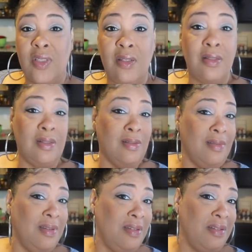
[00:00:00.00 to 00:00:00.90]
Sister
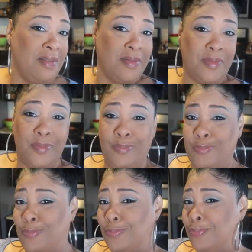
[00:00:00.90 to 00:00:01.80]
look good.
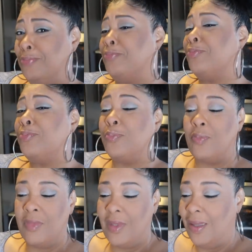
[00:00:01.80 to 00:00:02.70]
Mm.
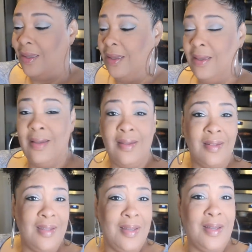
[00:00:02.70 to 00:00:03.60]

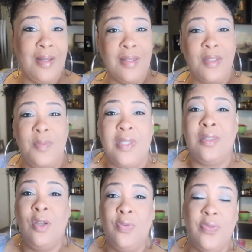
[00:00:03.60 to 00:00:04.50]
Yeah, I can see
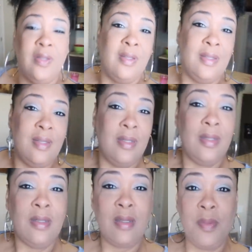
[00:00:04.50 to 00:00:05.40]
myself
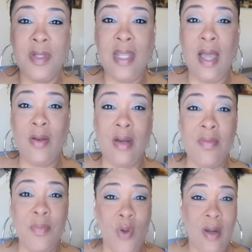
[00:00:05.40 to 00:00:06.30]
coming down and
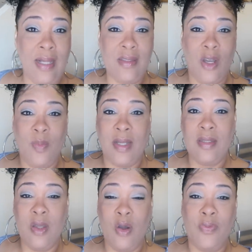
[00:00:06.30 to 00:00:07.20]
every morning I tell
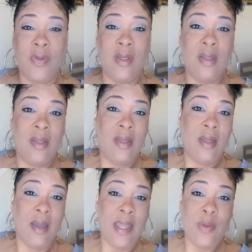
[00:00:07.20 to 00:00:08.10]
myself,
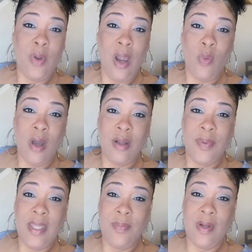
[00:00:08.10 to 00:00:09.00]
I ain't where I wanna
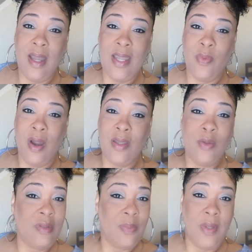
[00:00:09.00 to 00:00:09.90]
be, but I ain't where I
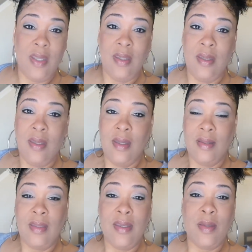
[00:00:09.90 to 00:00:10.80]
used to be.
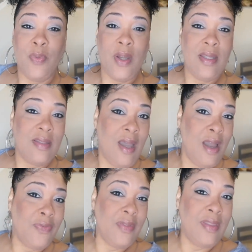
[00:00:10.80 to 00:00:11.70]
Thank you, praise
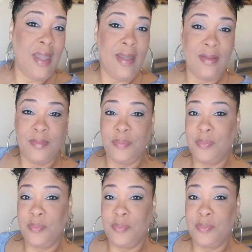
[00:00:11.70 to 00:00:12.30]
God for that.